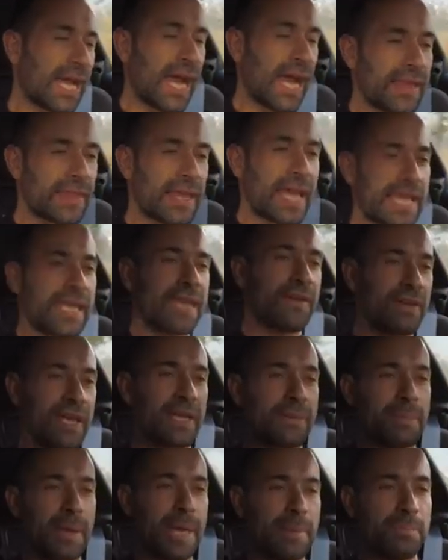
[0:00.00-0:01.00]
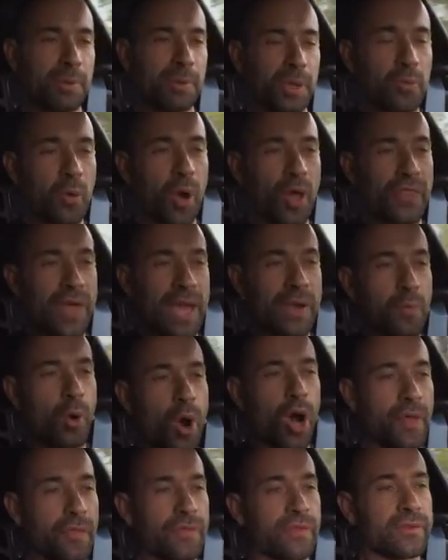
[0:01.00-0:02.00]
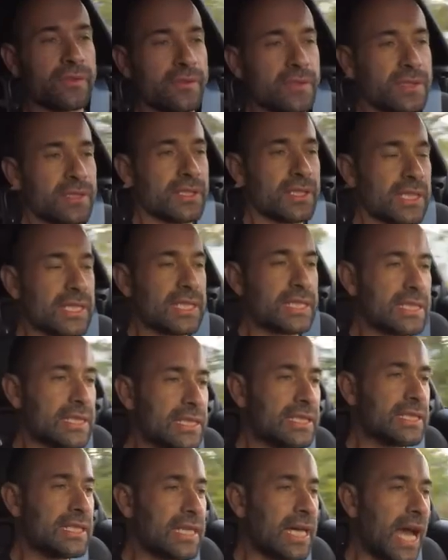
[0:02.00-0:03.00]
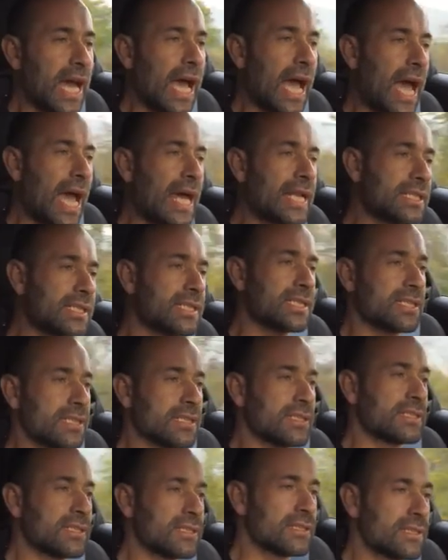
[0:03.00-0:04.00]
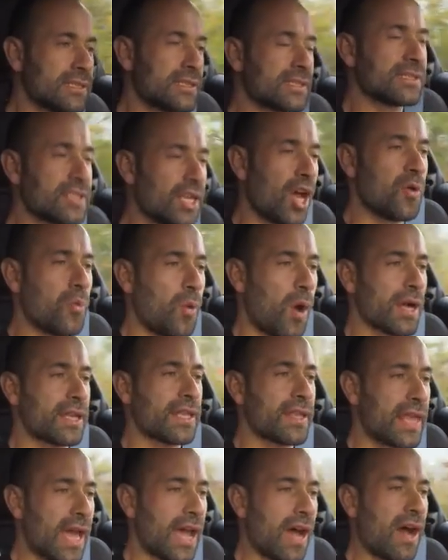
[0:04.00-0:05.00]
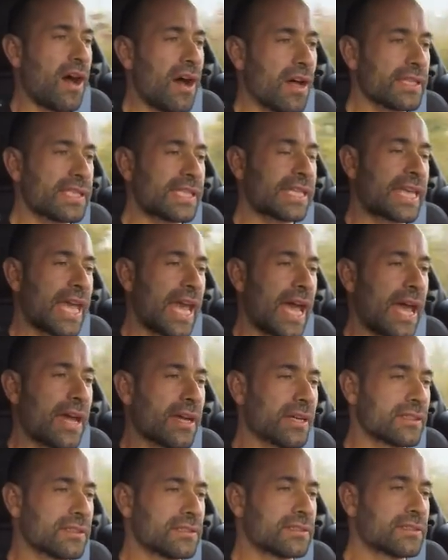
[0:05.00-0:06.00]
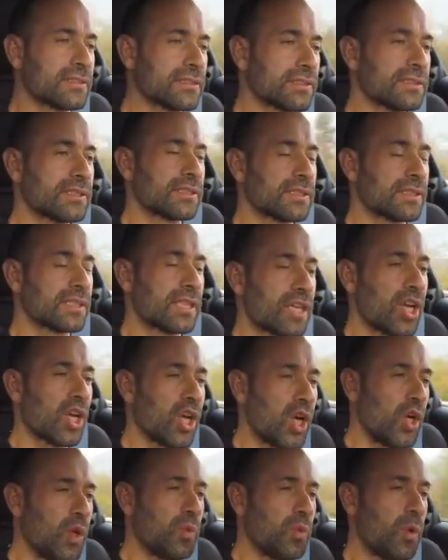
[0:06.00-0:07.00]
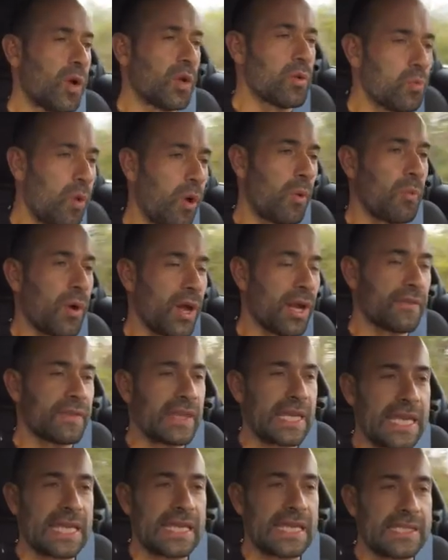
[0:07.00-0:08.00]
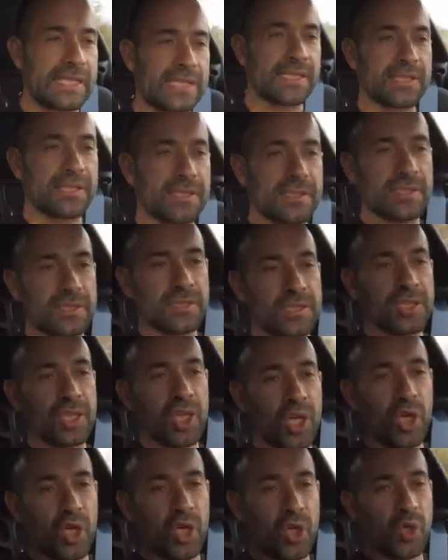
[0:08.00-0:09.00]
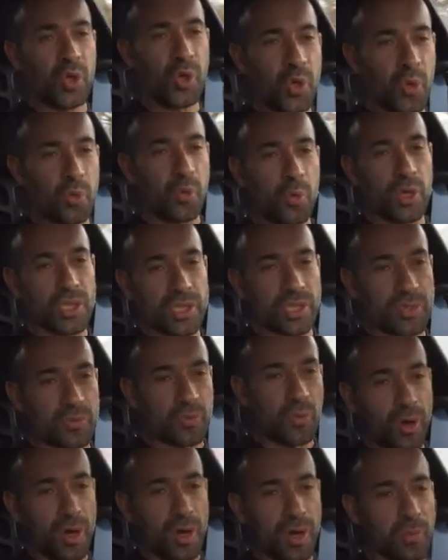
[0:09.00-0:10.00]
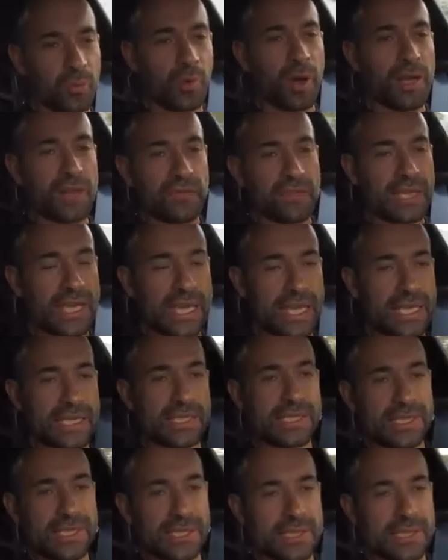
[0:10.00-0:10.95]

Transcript: and they're giving people what they want. And no wonder they're hard to get. Who wouldn't want one of these? Who wouldn't want one of these?